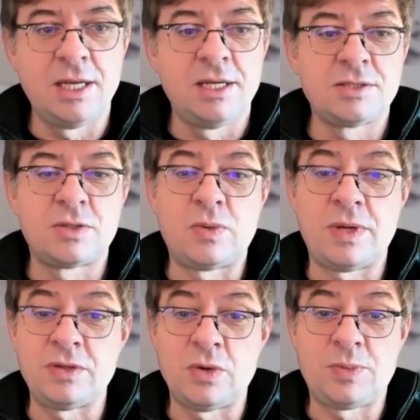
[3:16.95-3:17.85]
So when
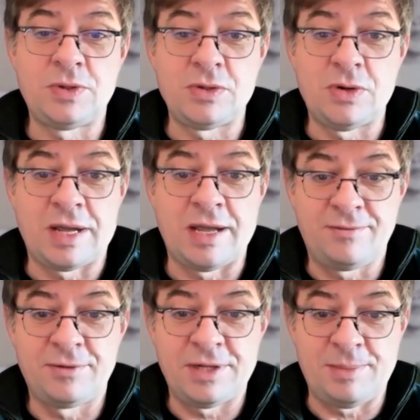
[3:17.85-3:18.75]
you open your
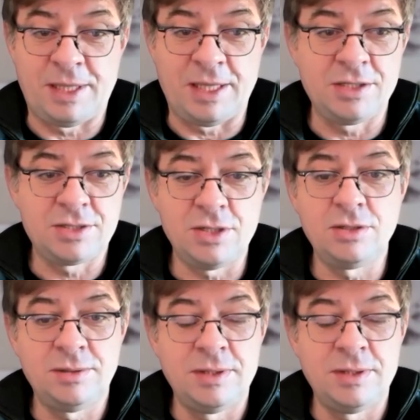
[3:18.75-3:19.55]
iPhone application,